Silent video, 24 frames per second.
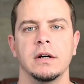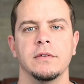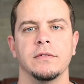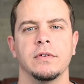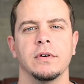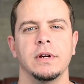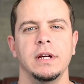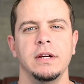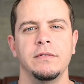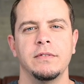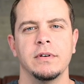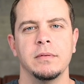For
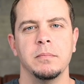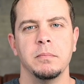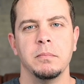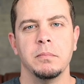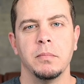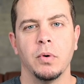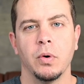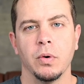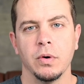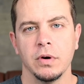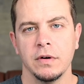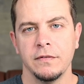even
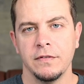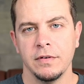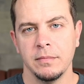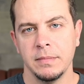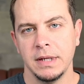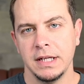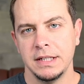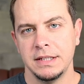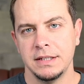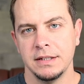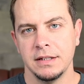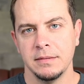more
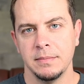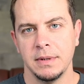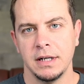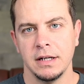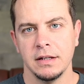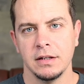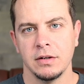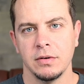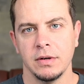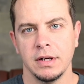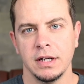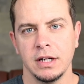information
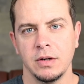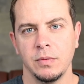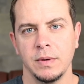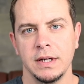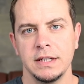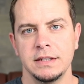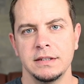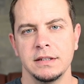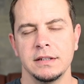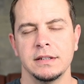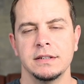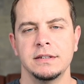about chronic
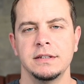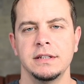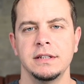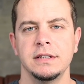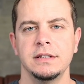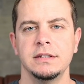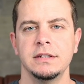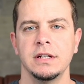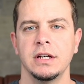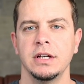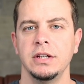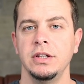wasting
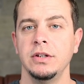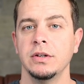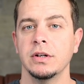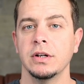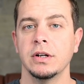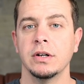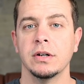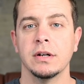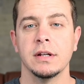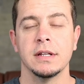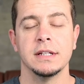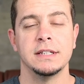disease, you can
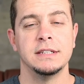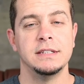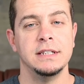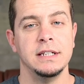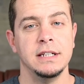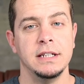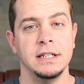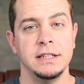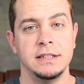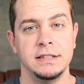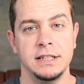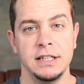go to the
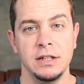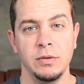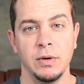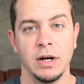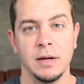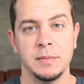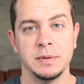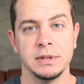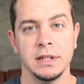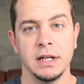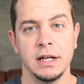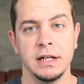CDC
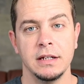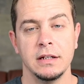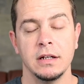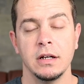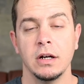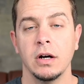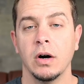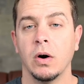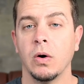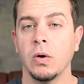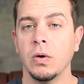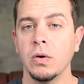website
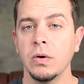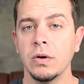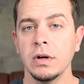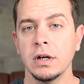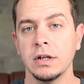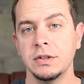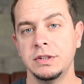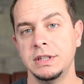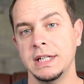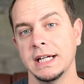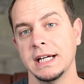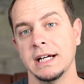or
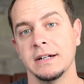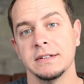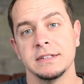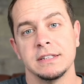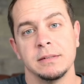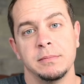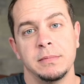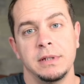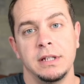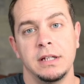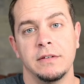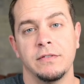go check out
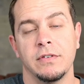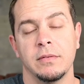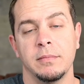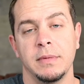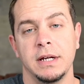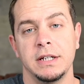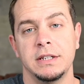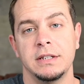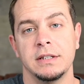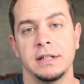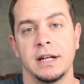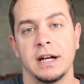some of the
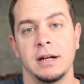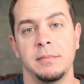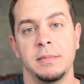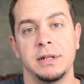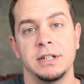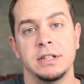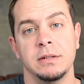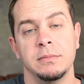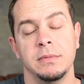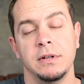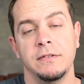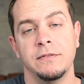information that I
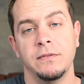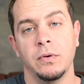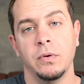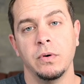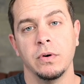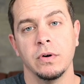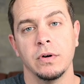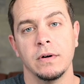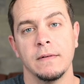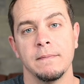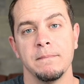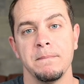mentioned
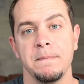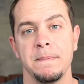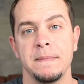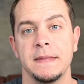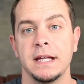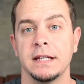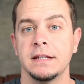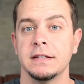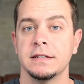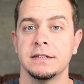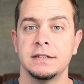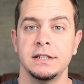before
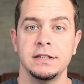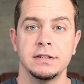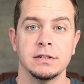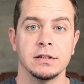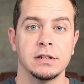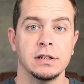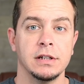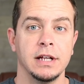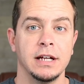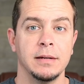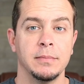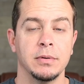that the Cesar
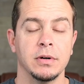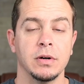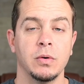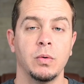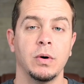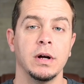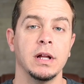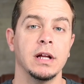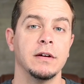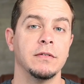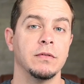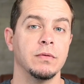Kleberg
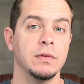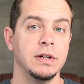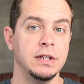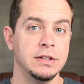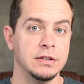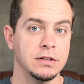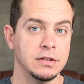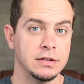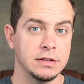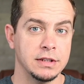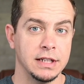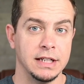Wildlife
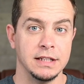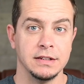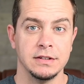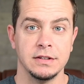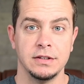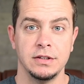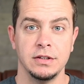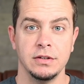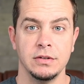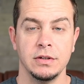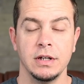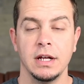Research
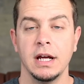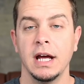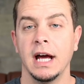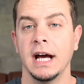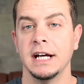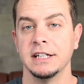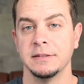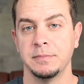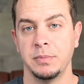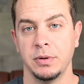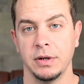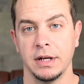Institute
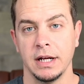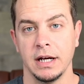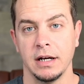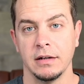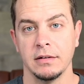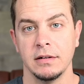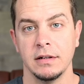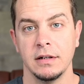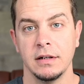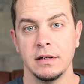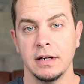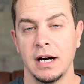has put
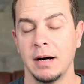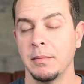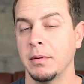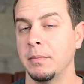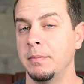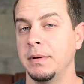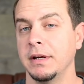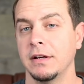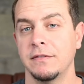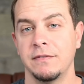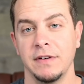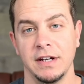out. I'm a
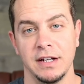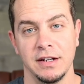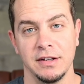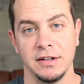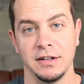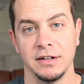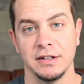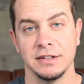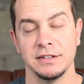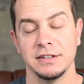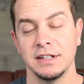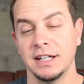big fan of
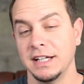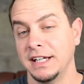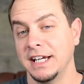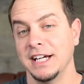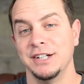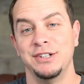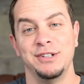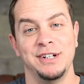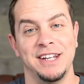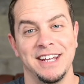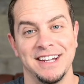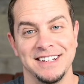theirs, in
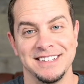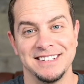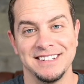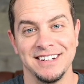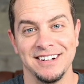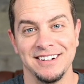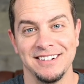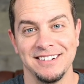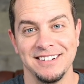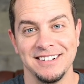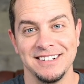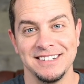case you can't
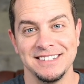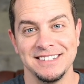tell.